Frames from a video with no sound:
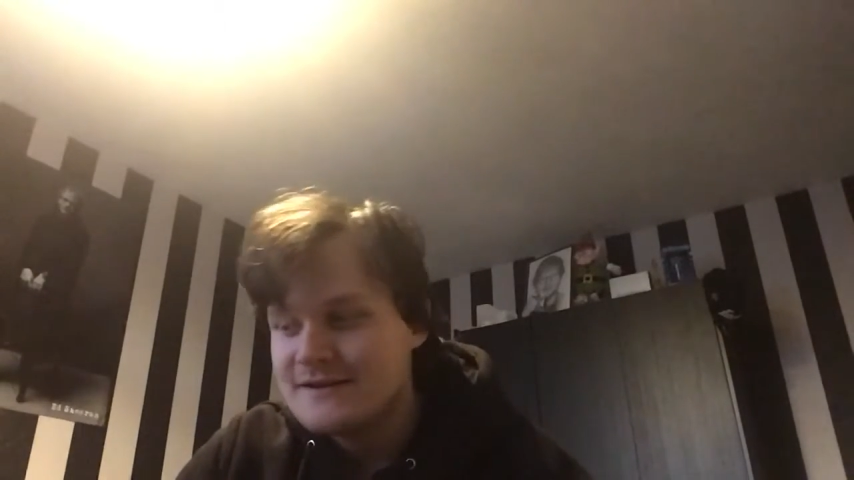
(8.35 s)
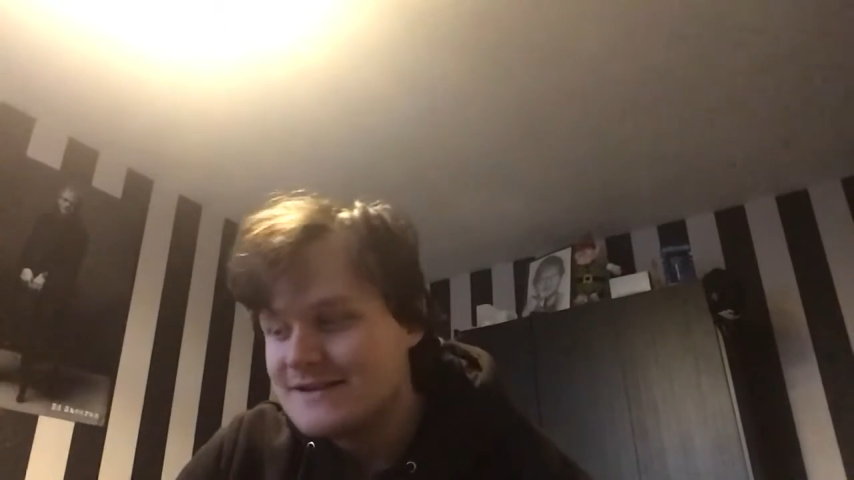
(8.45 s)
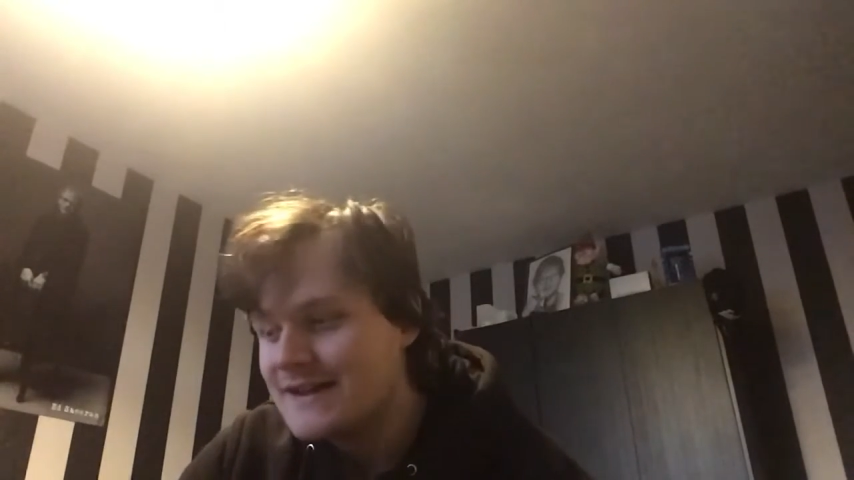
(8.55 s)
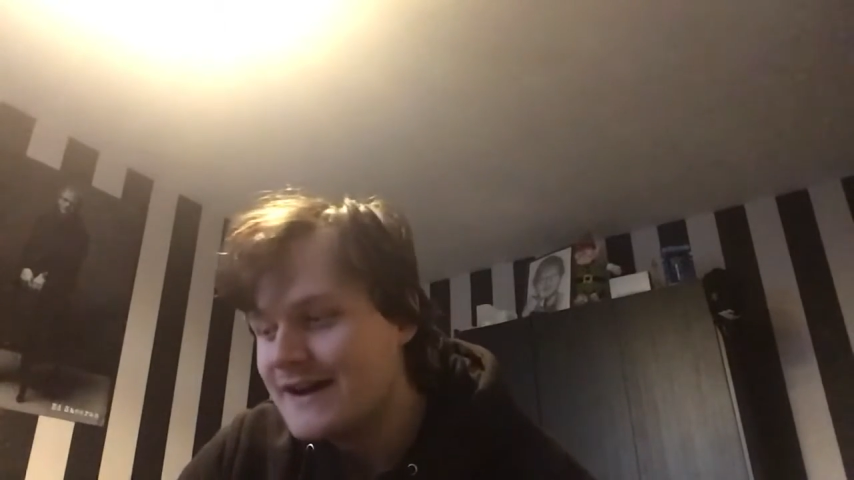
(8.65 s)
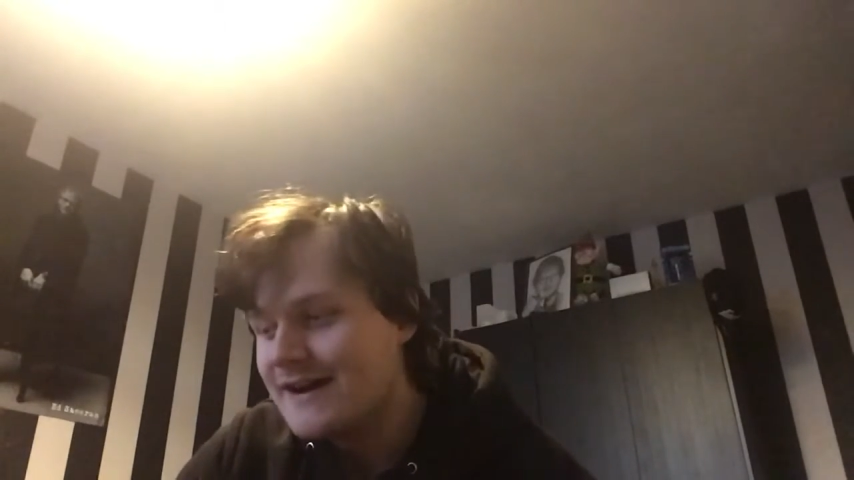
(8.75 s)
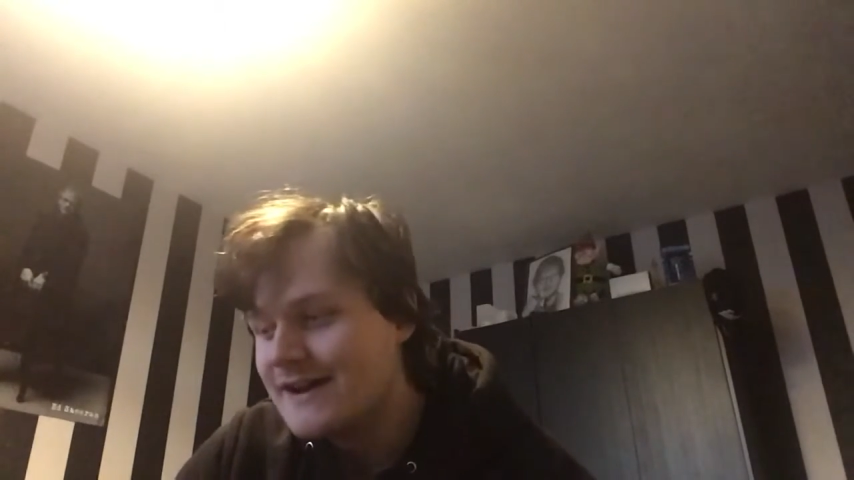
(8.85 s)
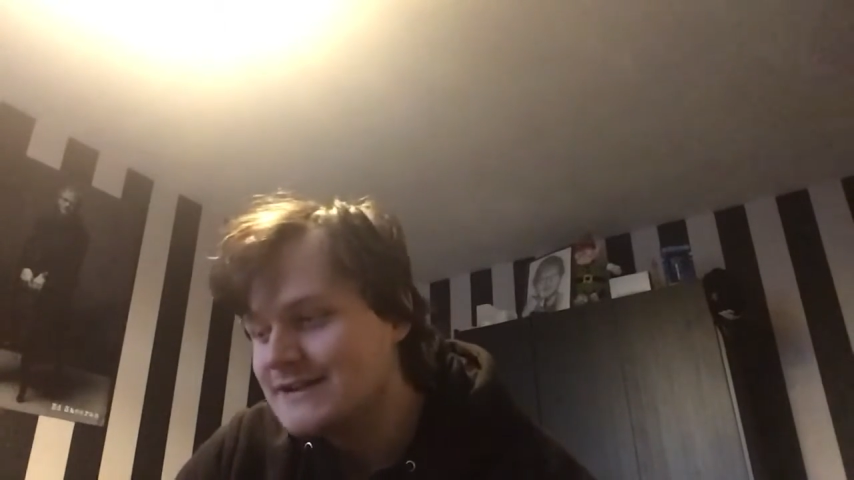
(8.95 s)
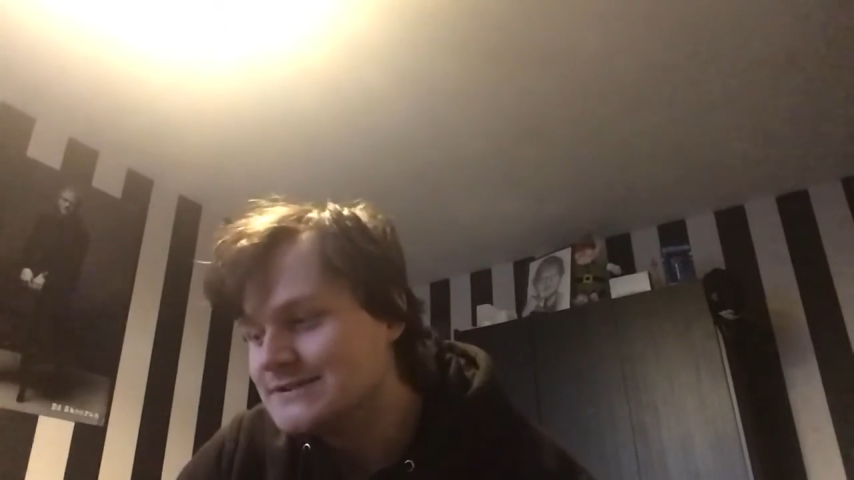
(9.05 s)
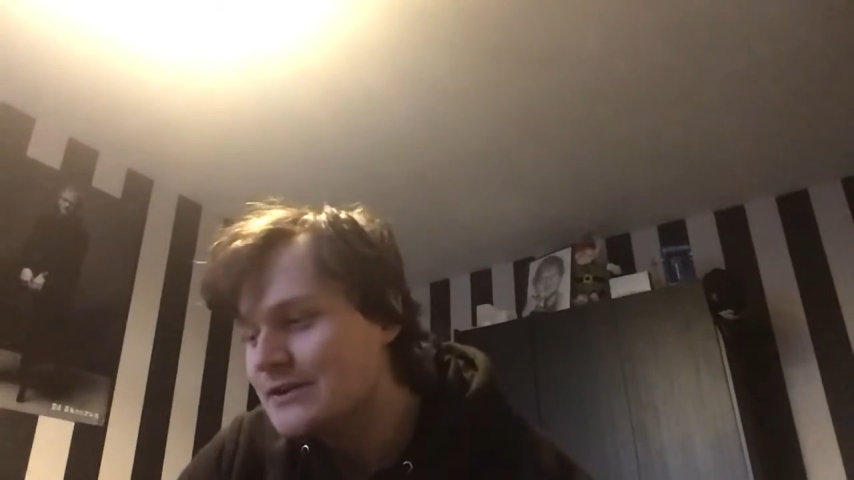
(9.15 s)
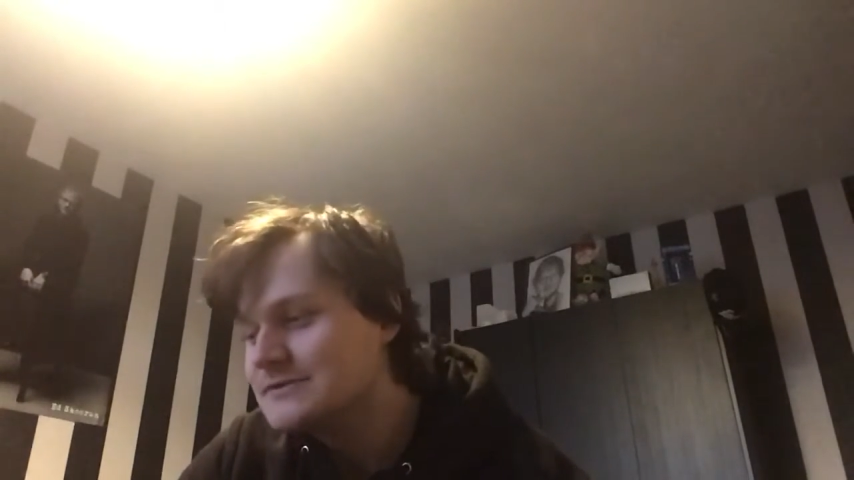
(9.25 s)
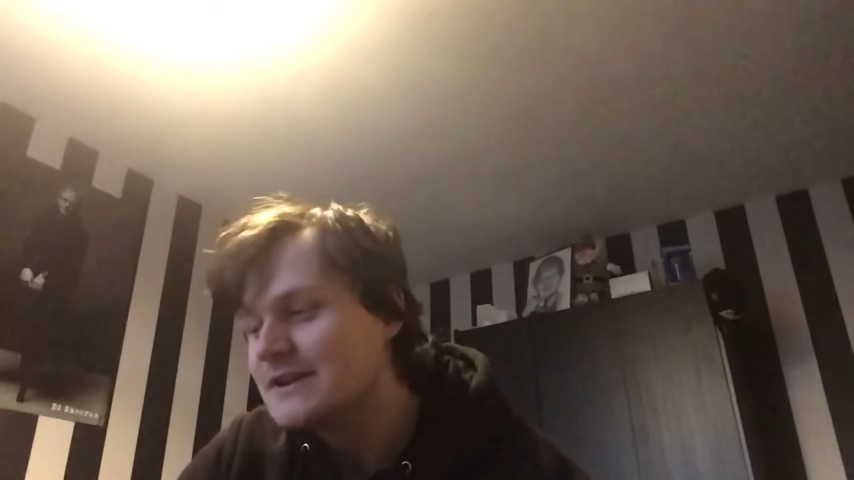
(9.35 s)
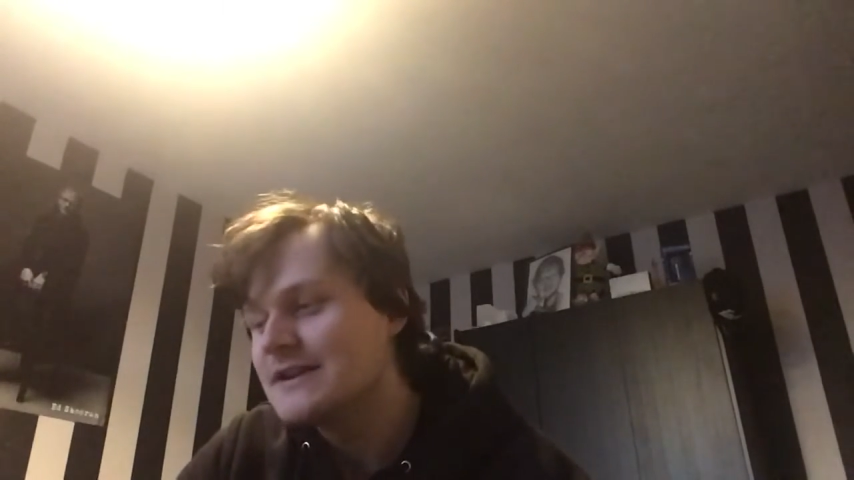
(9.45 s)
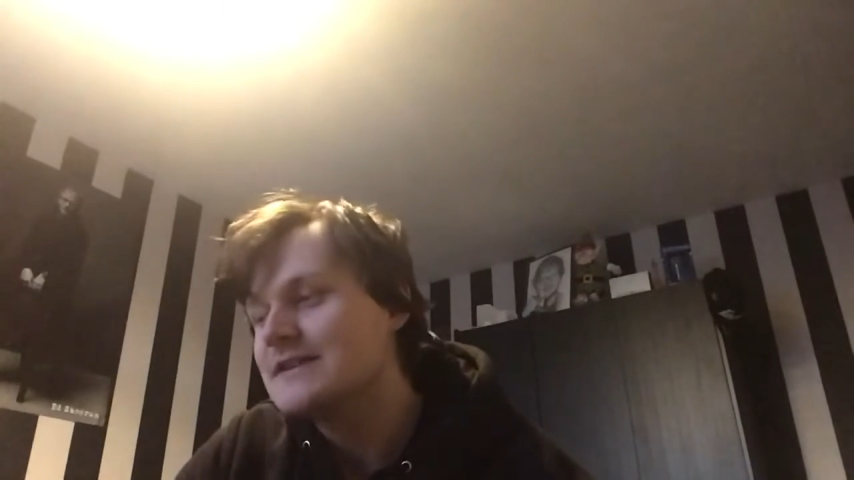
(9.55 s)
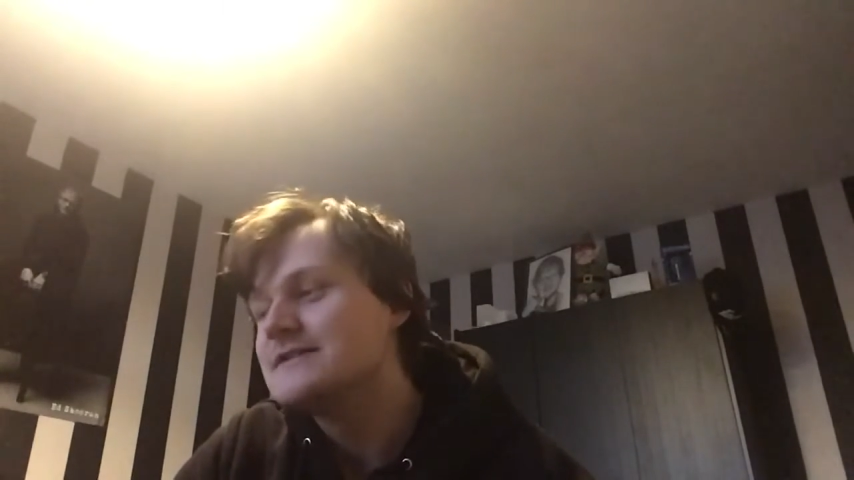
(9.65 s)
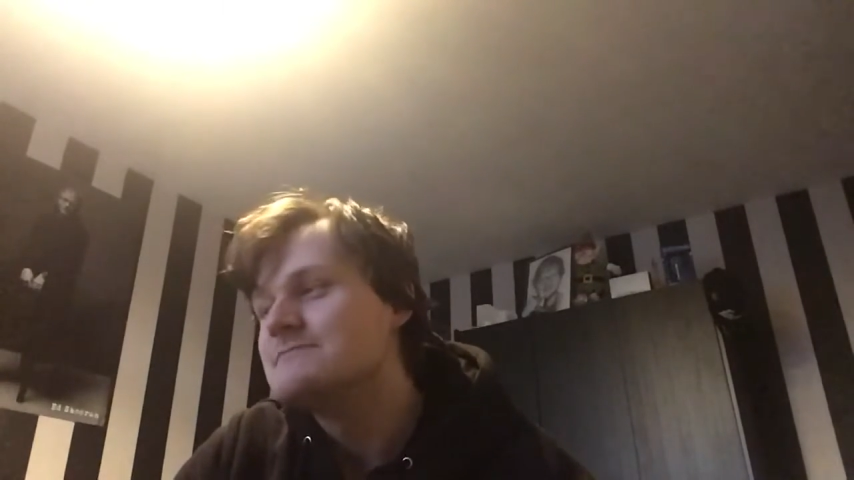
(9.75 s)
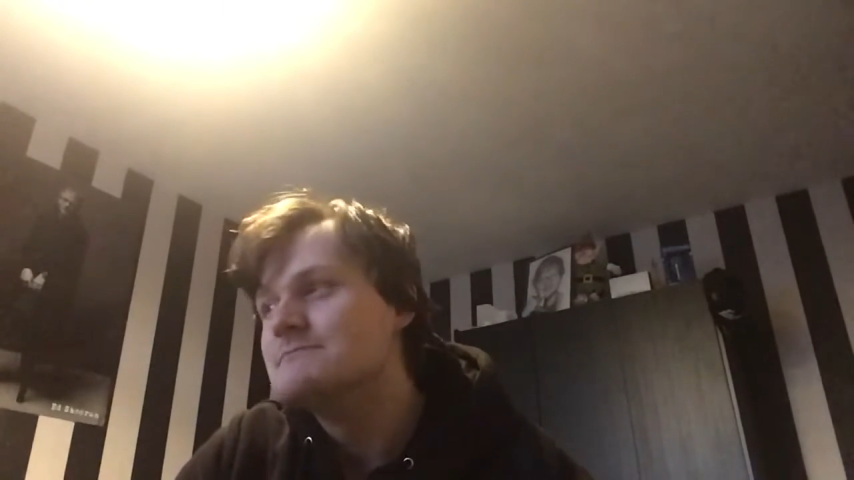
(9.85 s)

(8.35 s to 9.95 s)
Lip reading: that I donated